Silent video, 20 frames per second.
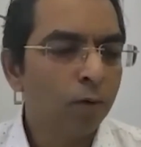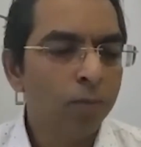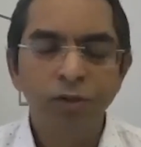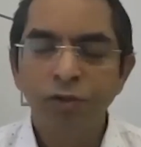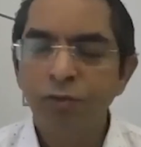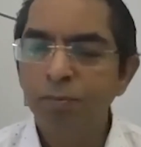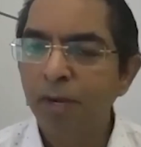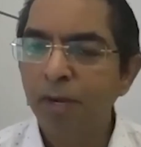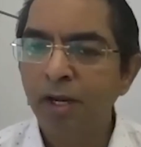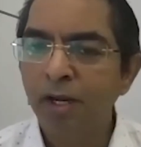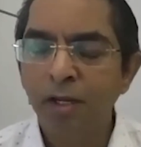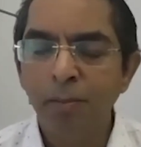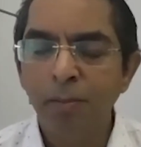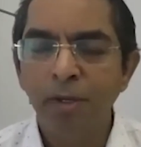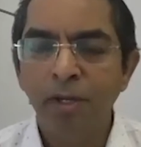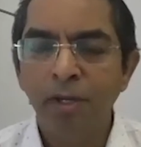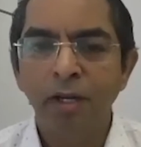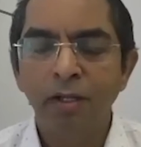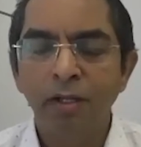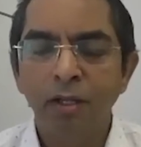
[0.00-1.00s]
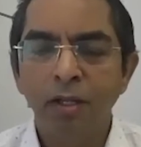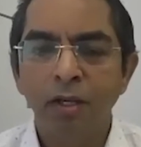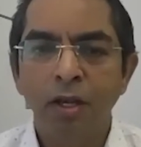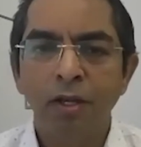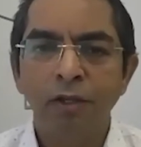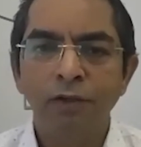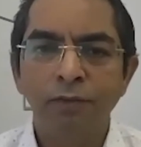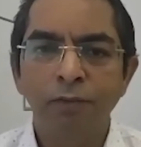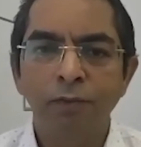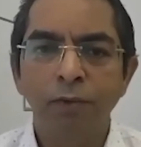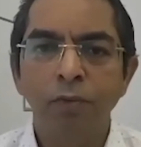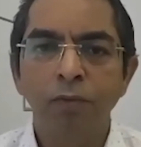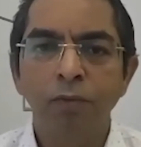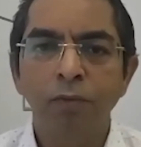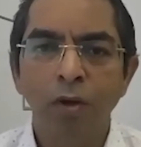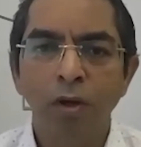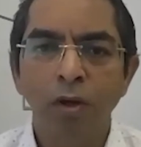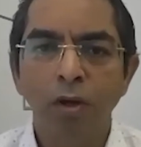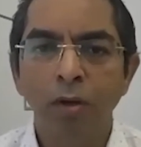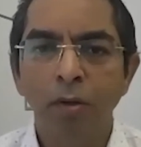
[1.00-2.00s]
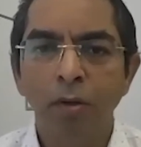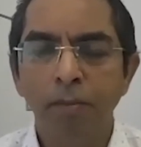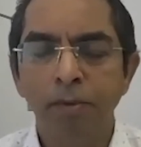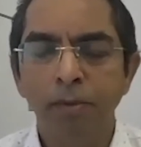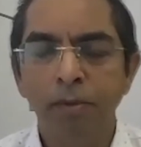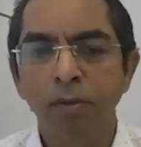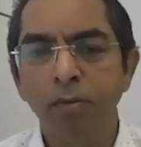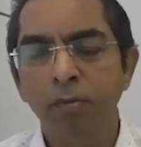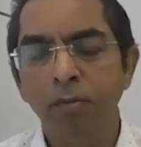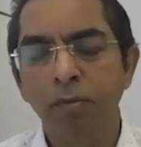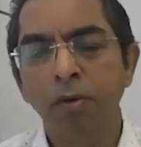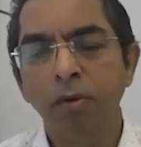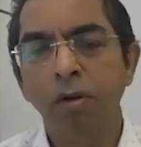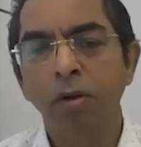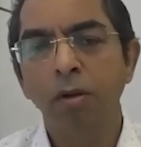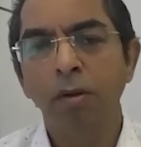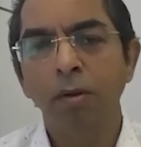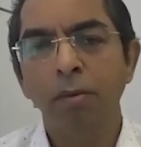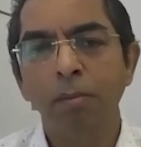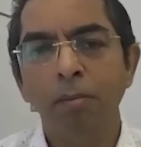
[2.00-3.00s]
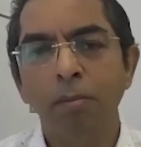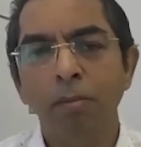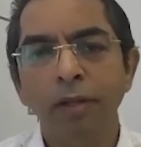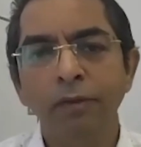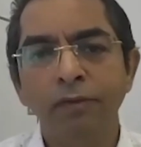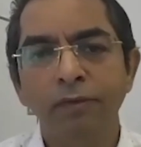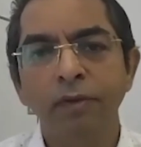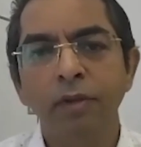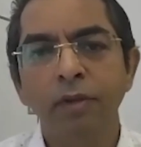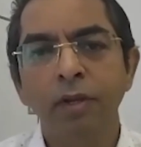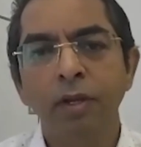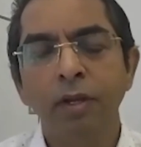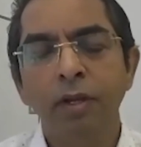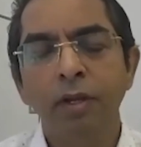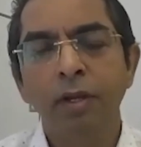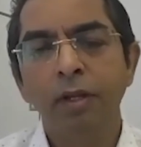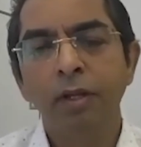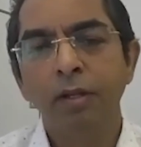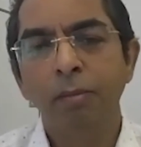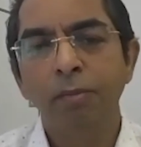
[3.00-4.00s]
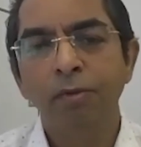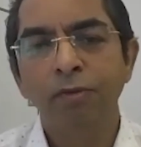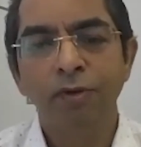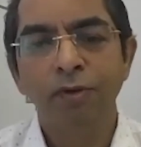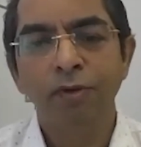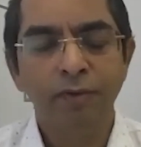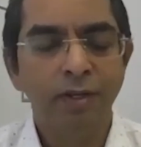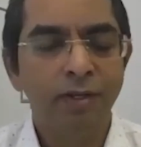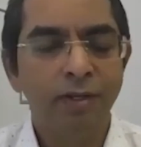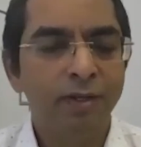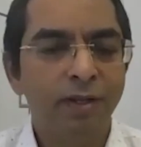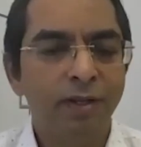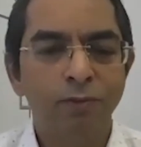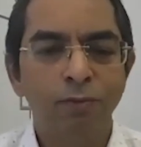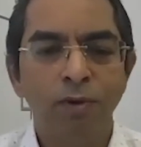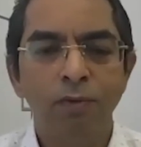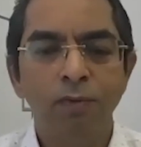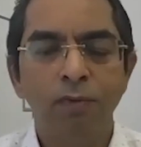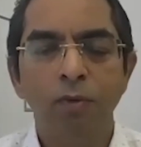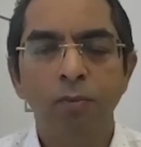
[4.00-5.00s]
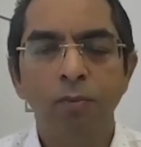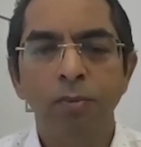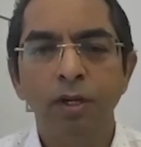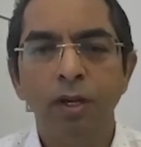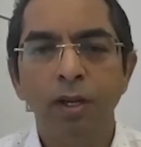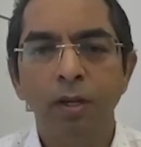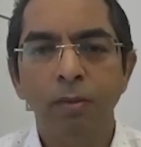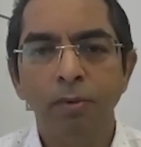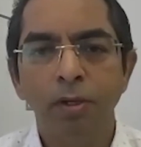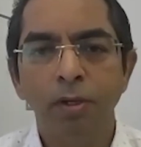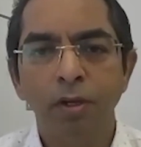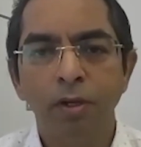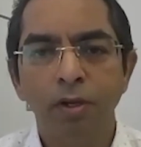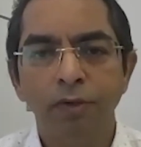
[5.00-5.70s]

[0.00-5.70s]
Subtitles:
this pandemic and the last few months in the business, and that's where we have been helping our